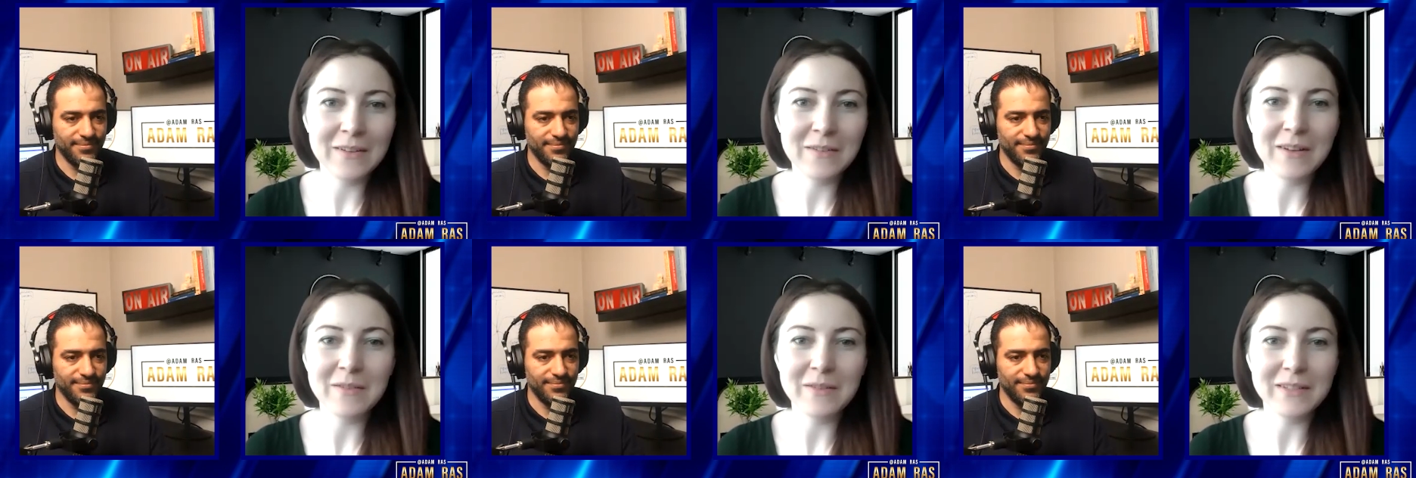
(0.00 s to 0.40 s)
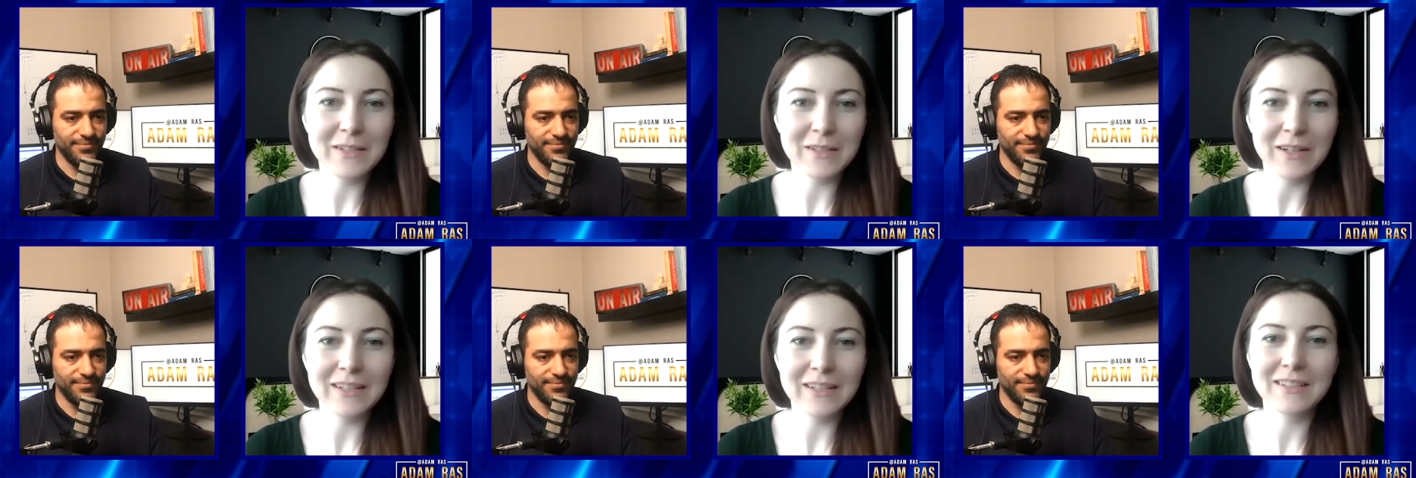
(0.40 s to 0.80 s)
Speaker 1: You know, I was
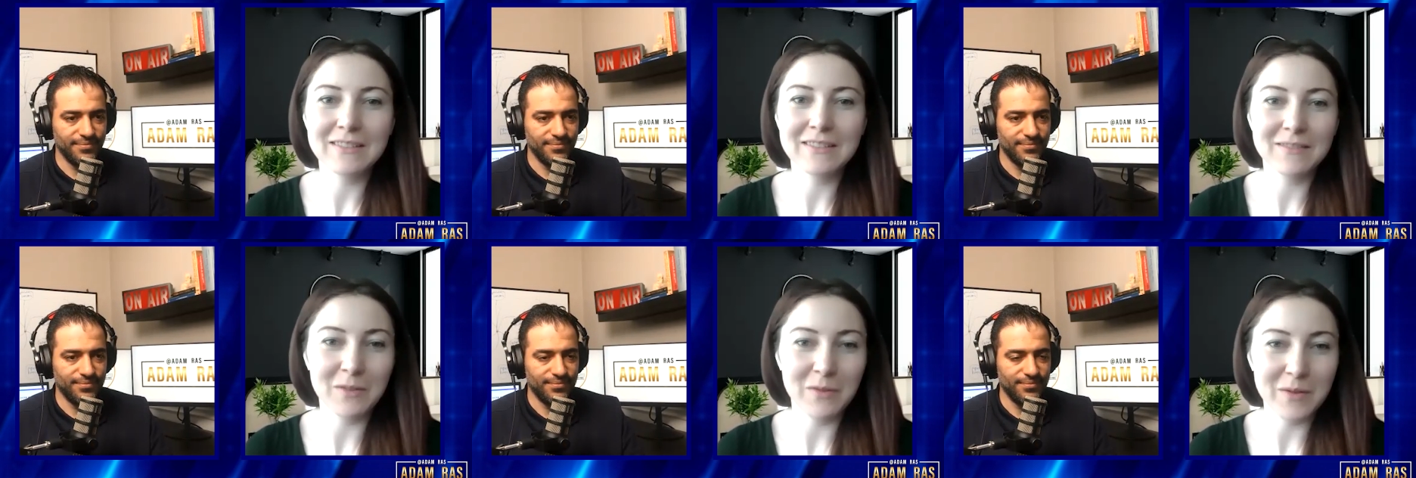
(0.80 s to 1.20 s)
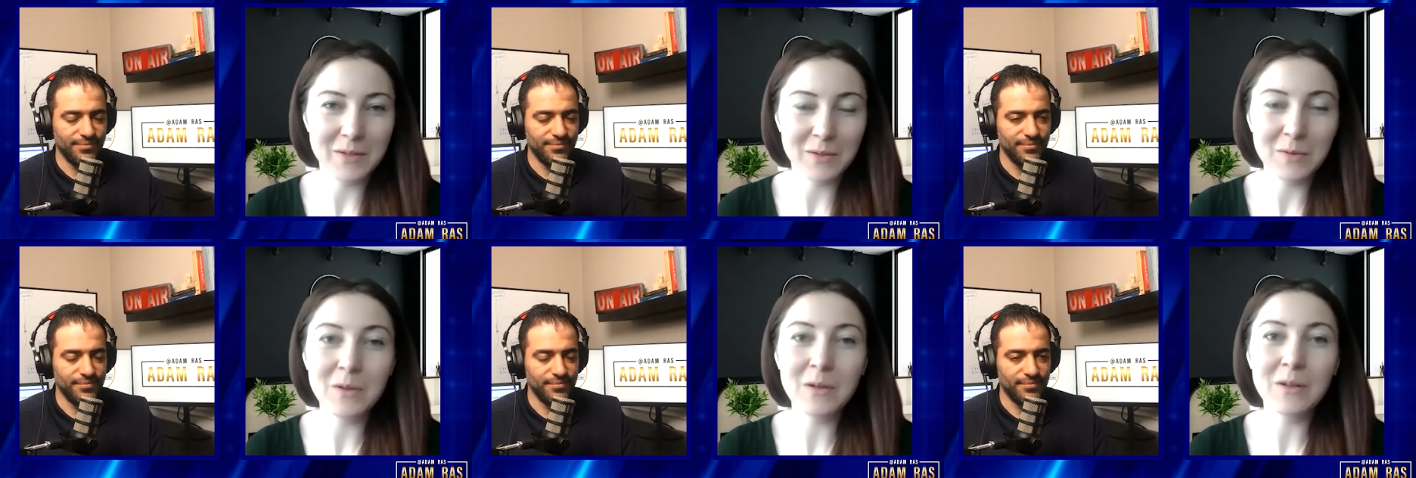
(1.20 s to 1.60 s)
taught to go
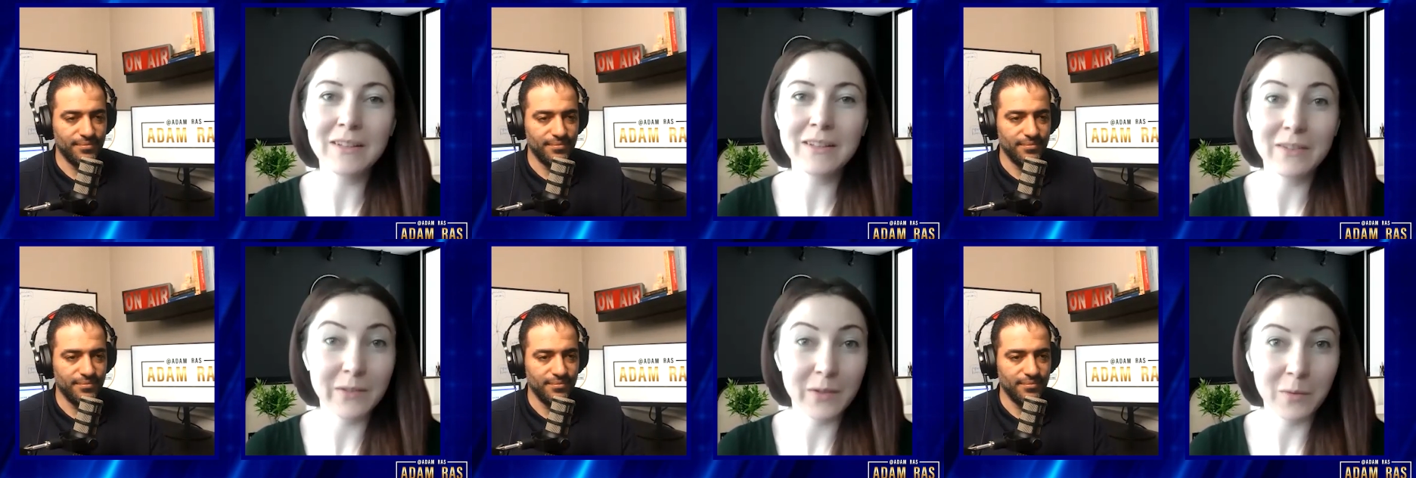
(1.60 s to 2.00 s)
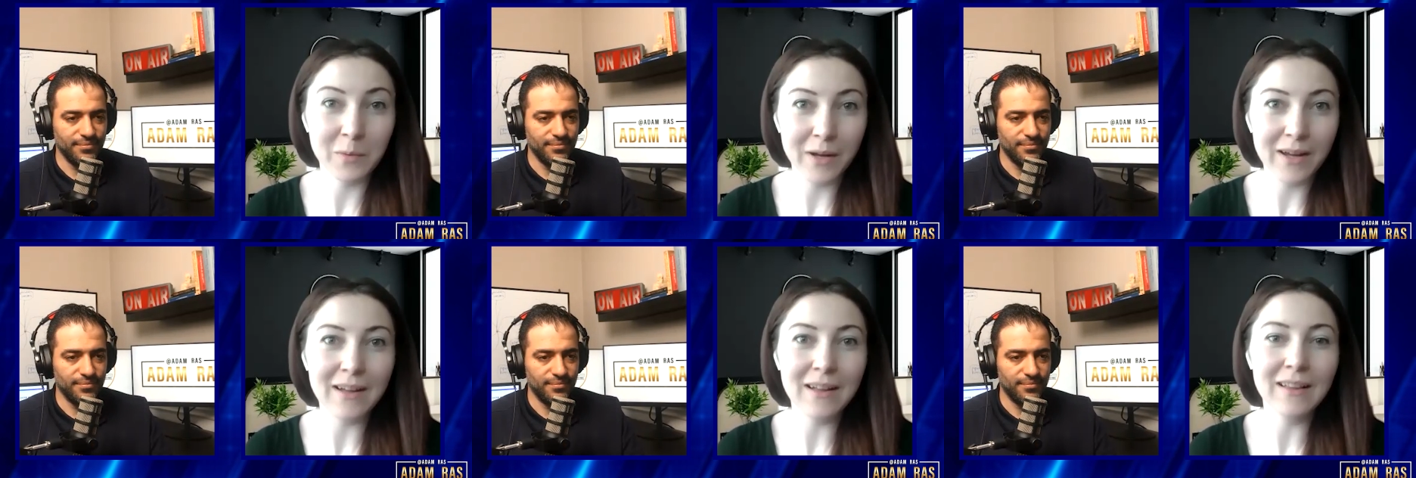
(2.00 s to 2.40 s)
to school and do
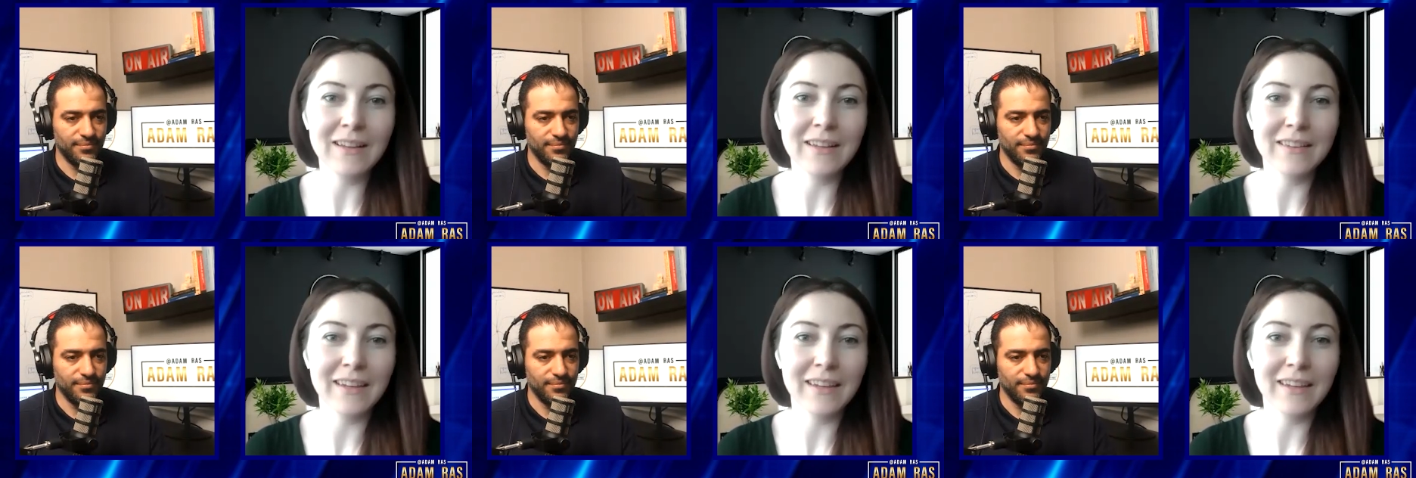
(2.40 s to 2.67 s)
well,